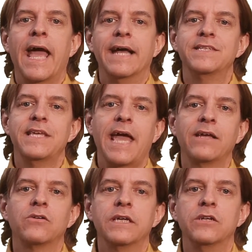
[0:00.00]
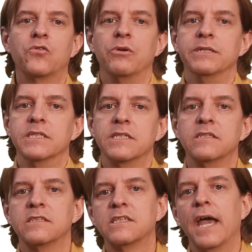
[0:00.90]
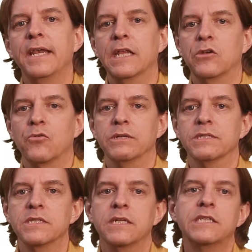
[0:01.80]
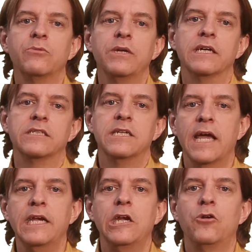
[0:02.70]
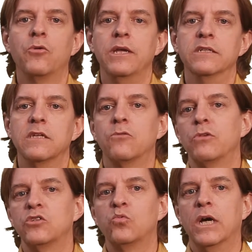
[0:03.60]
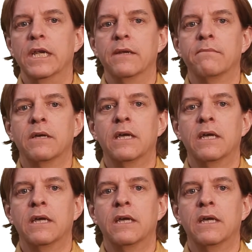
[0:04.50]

As the angle increases, sine increases until we get to 90 degrees and reach 1.